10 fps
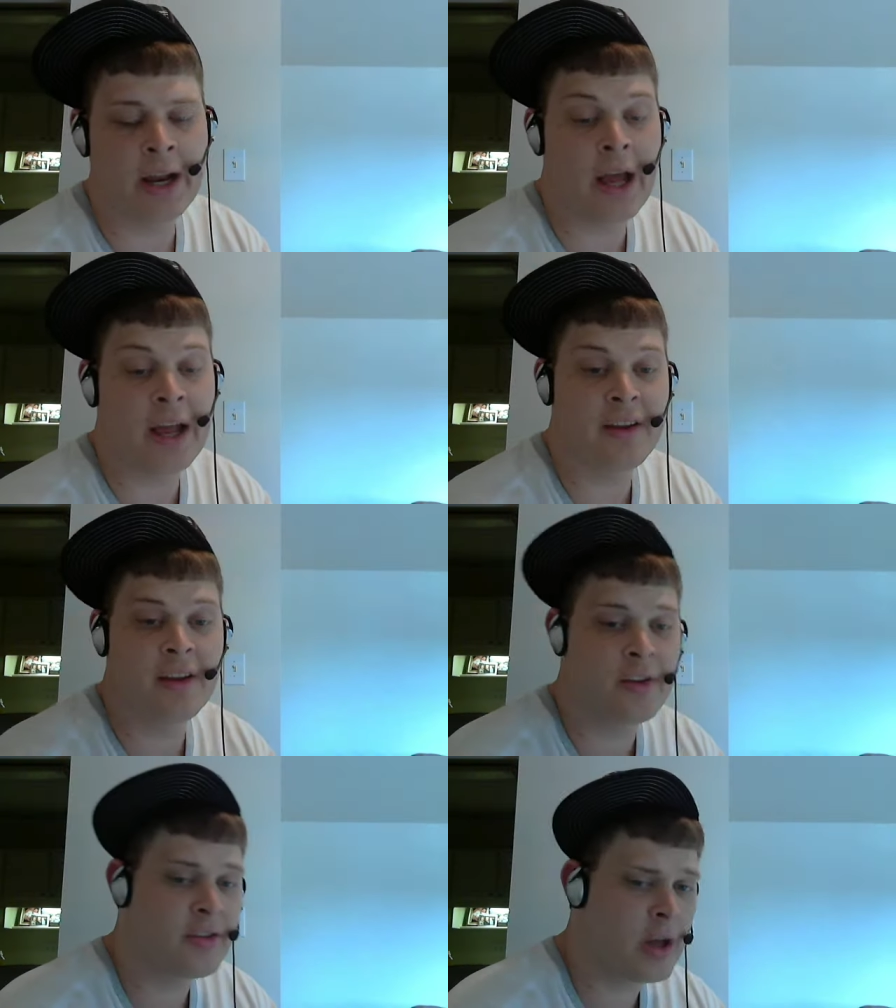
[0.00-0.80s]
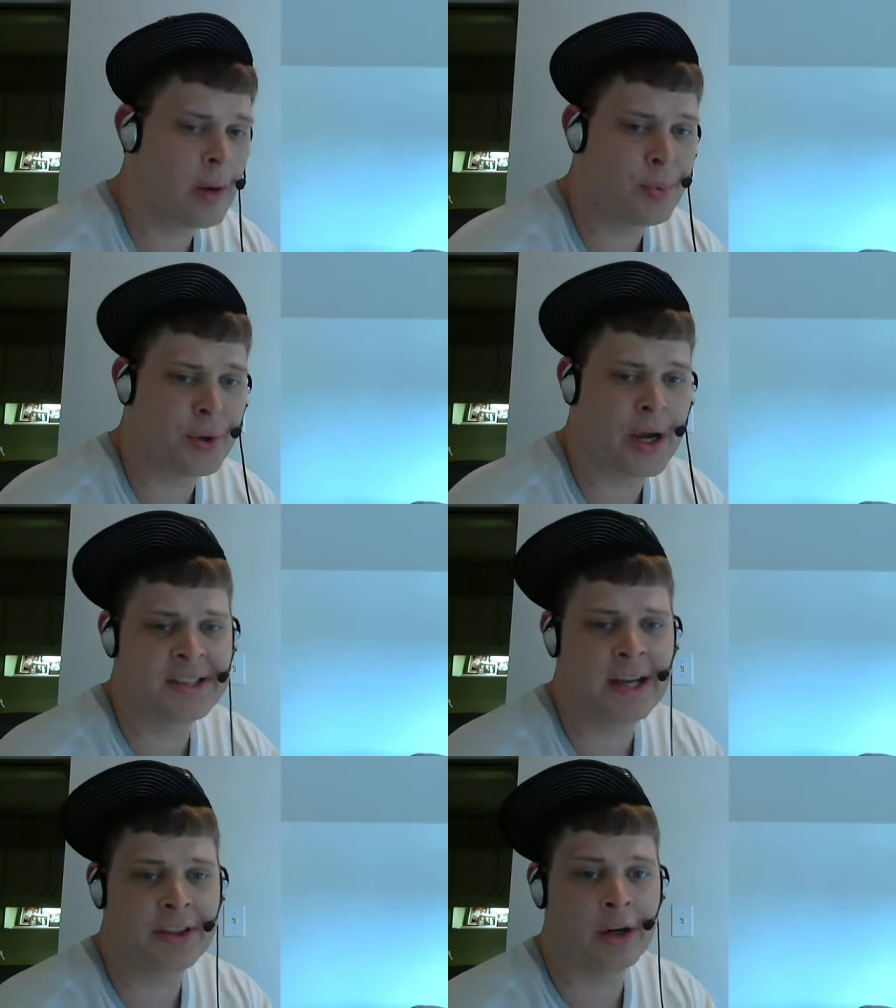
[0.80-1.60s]
I, I, there's a couple guys
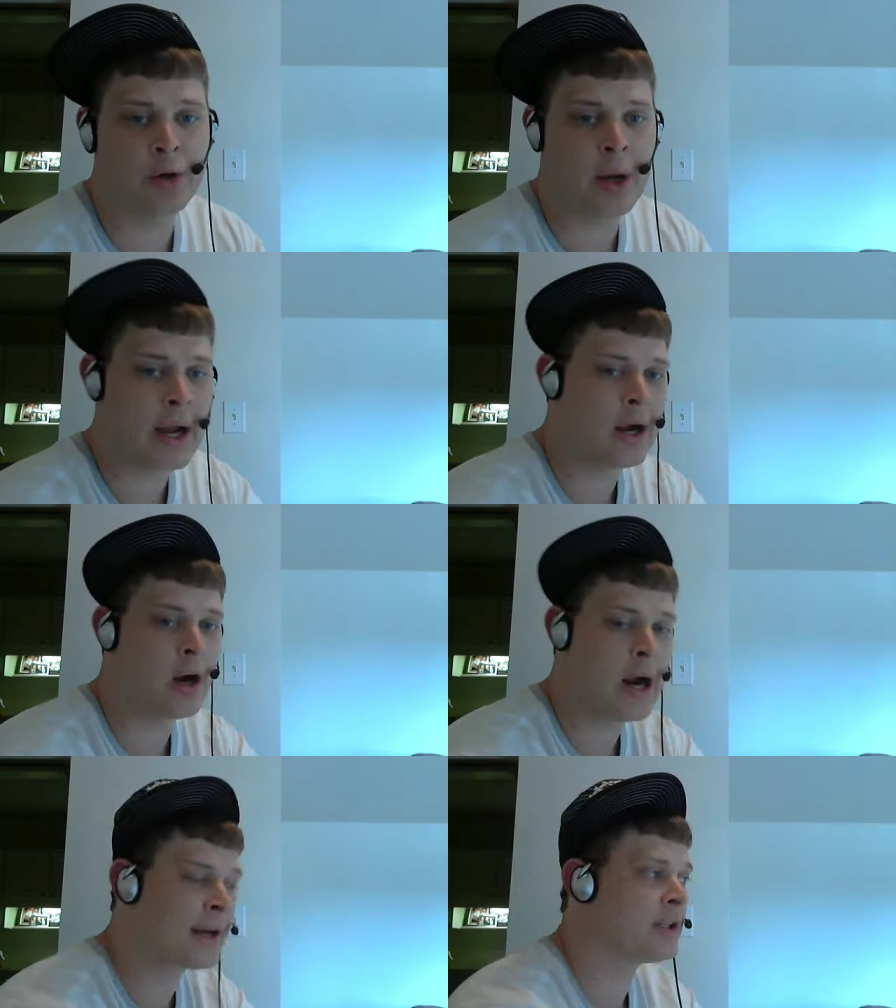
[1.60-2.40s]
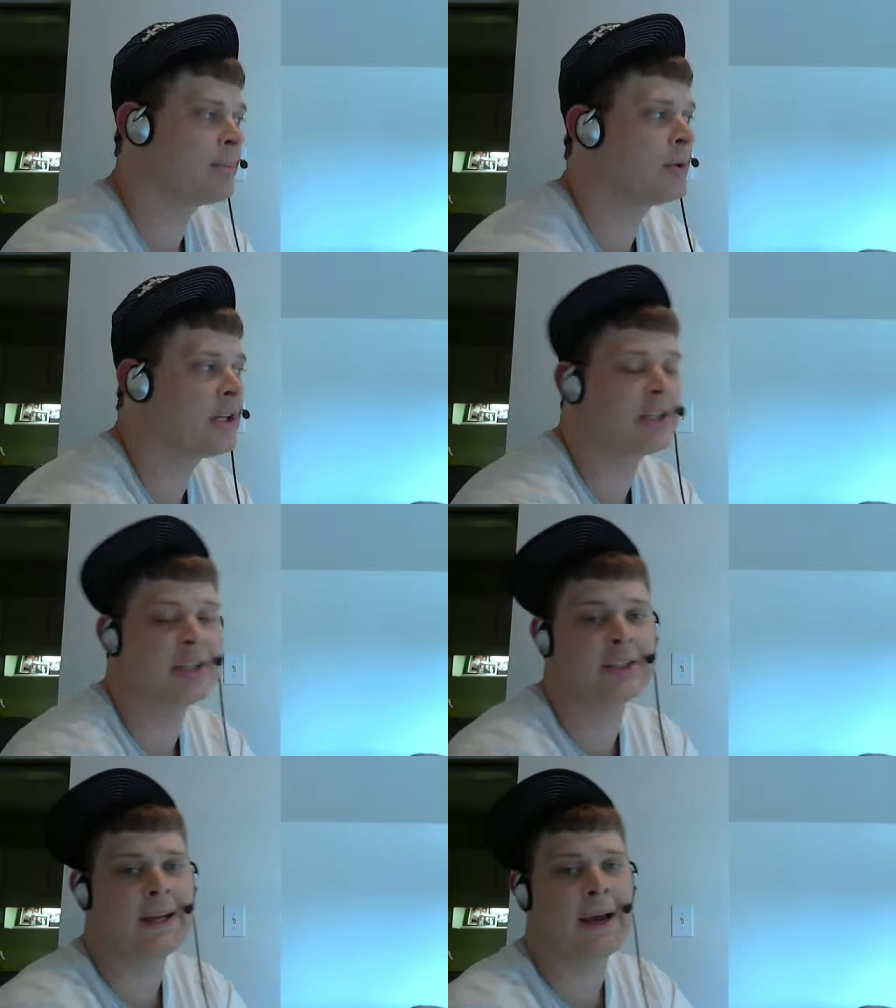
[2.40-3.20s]
out there who are actually
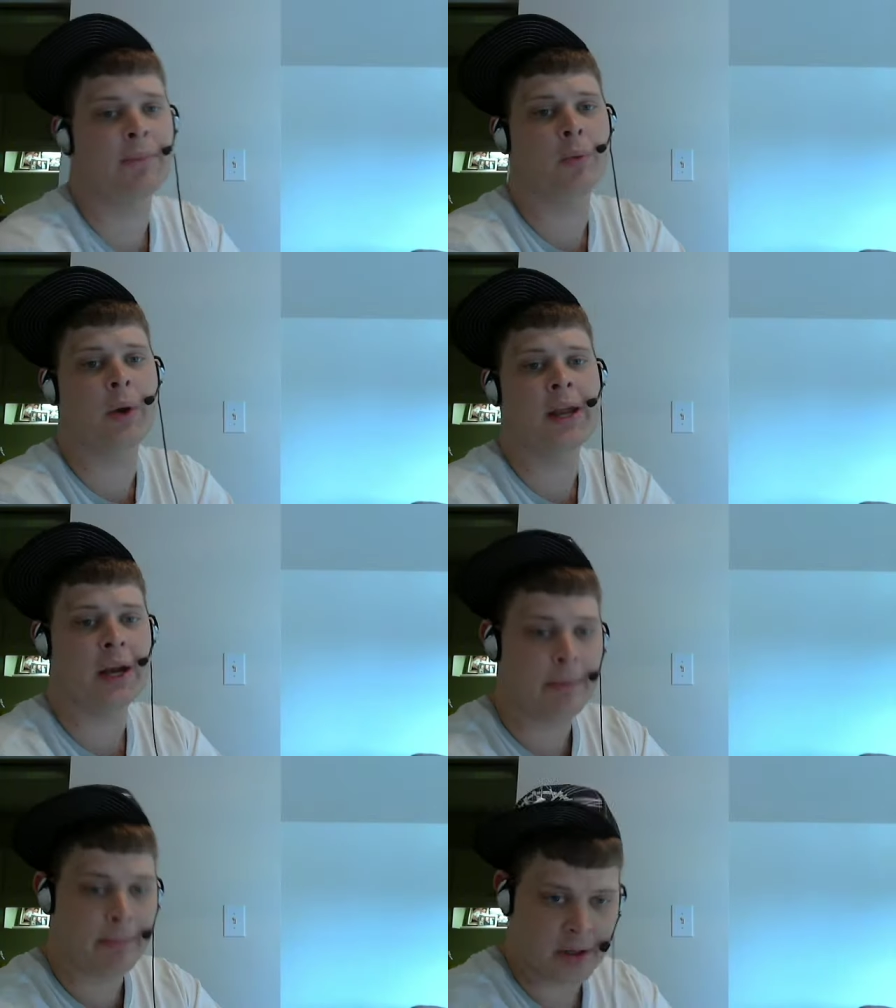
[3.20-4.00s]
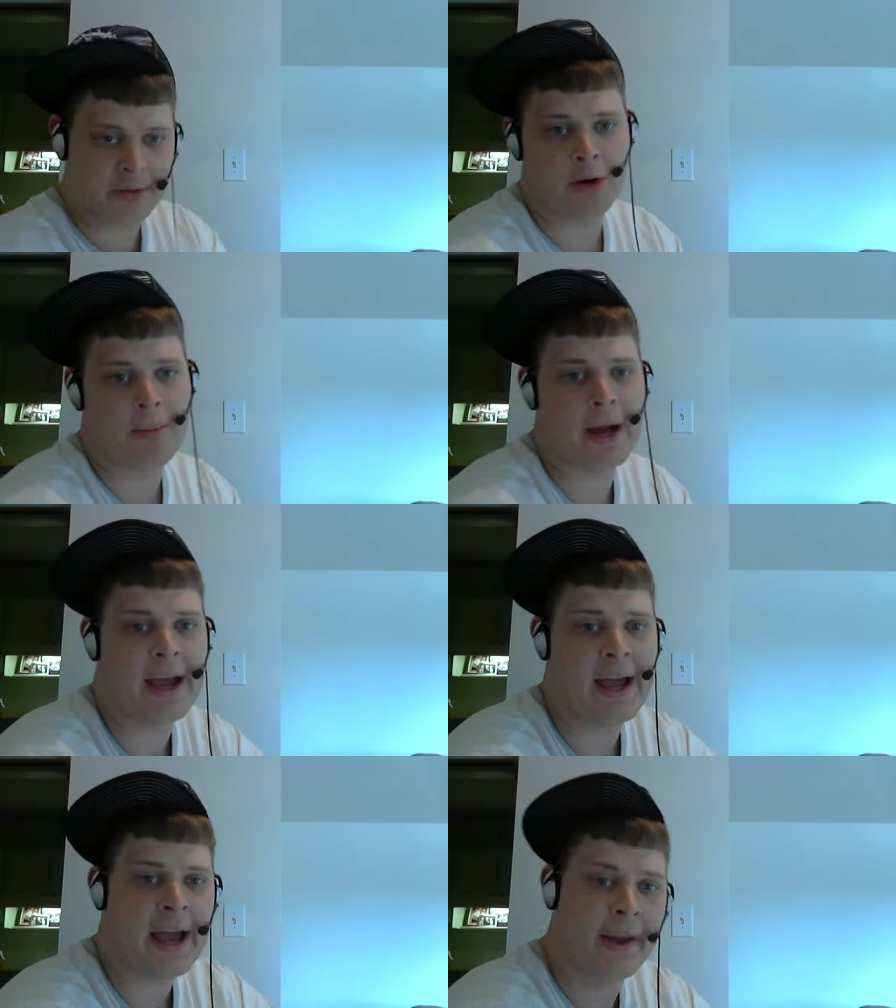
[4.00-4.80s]
predicting Zab to win, and I'm going to throw my
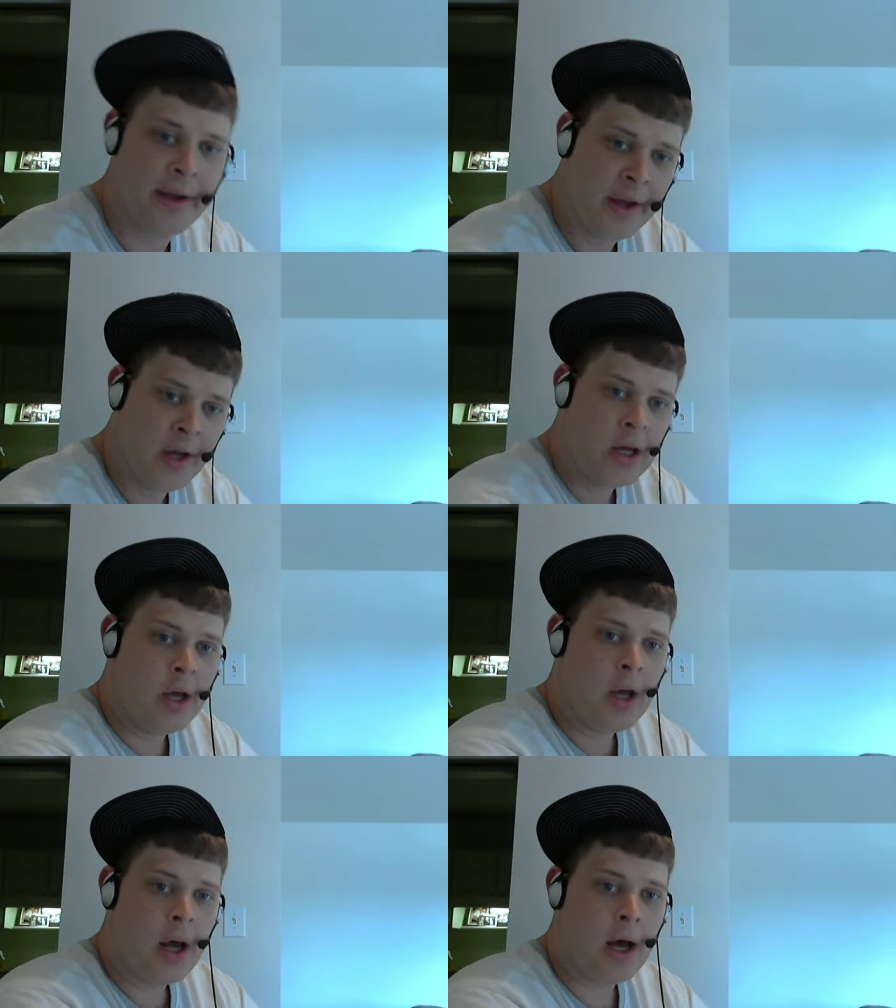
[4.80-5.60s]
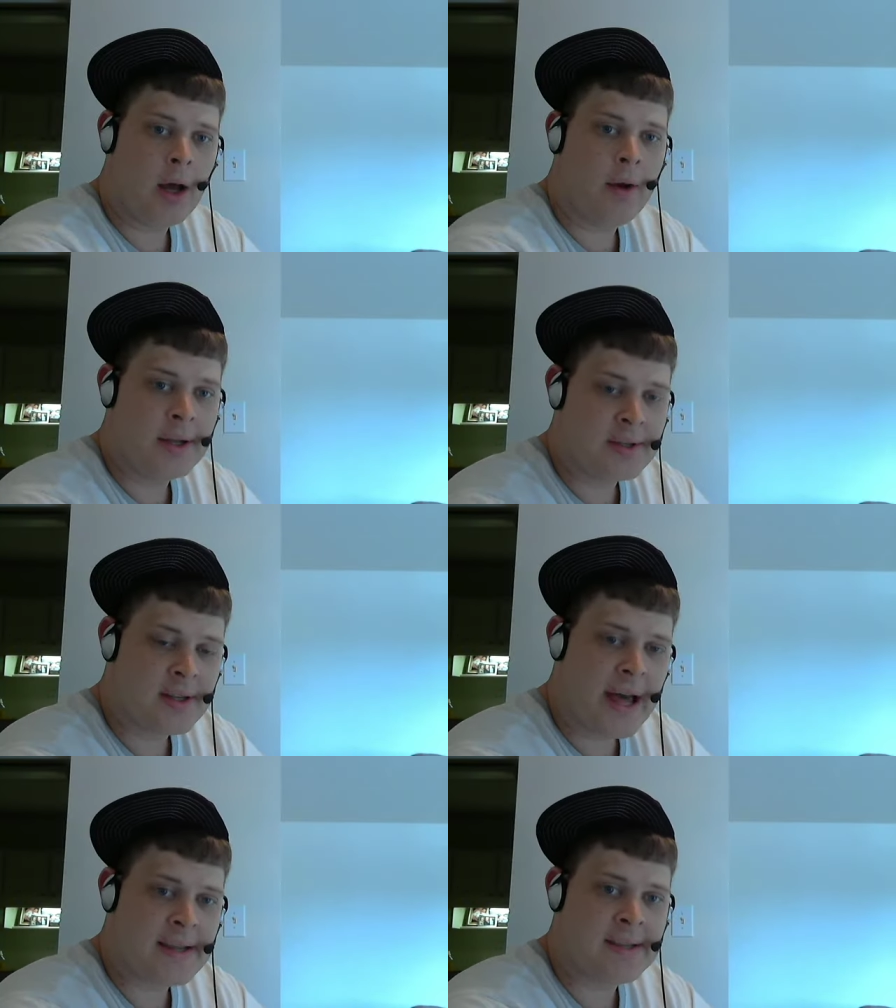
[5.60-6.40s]
hat uh, into
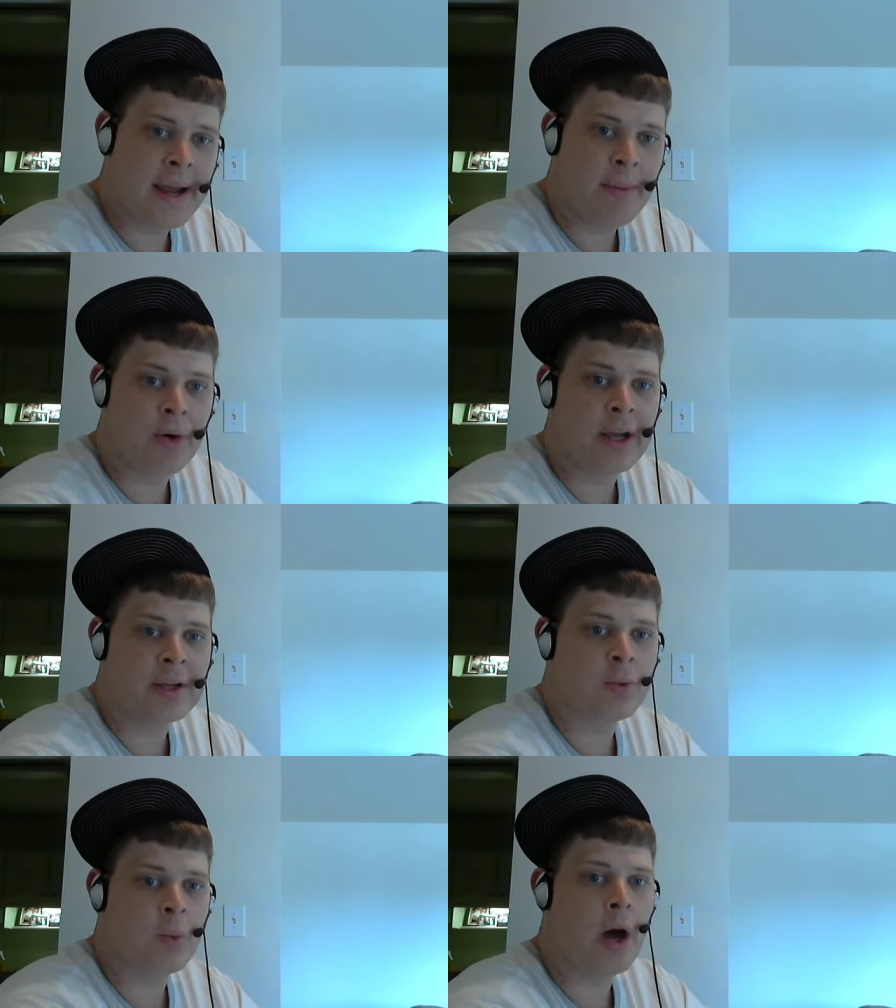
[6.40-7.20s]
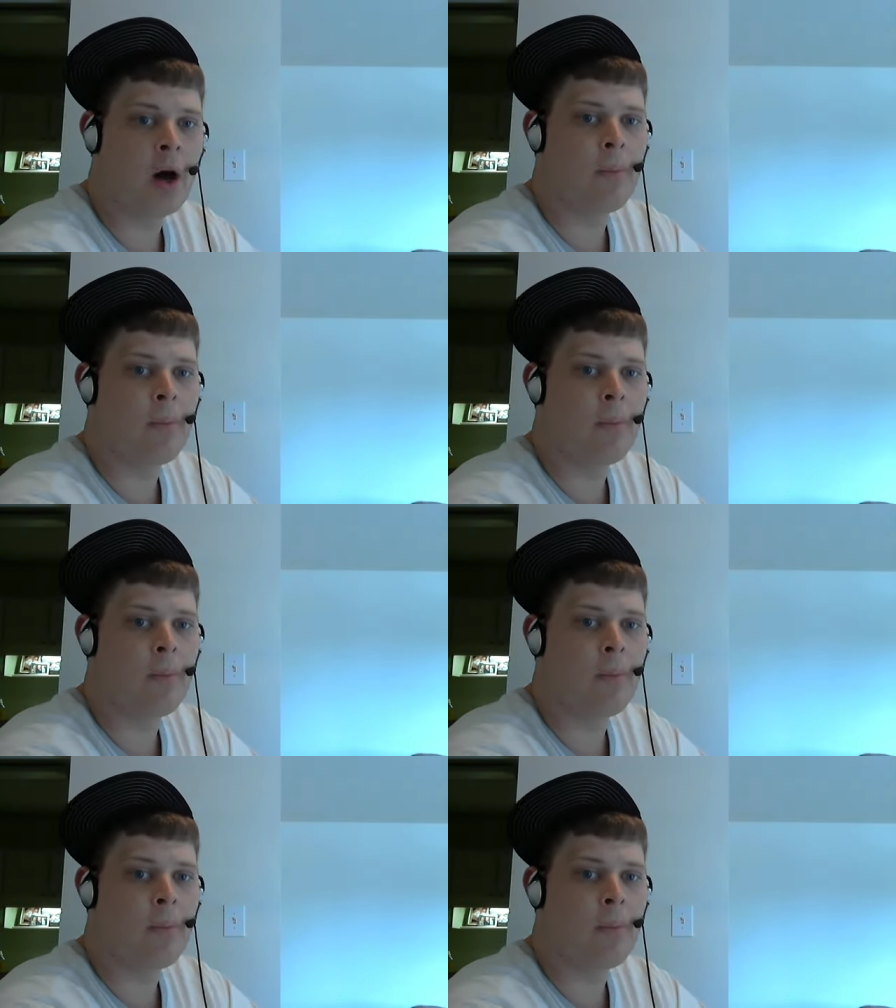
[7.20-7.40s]
that same ring as well.